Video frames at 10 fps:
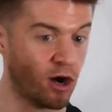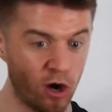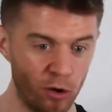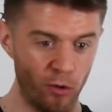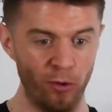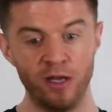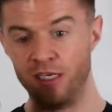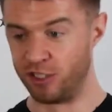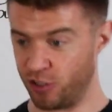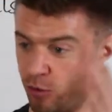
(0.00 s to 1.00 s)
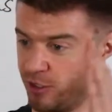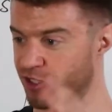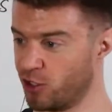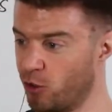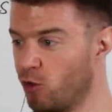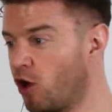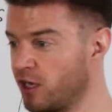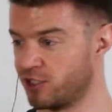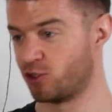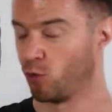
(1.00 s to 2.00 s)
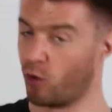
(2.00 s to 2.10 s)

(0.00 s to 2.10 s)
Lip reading: oh, so-and-so lost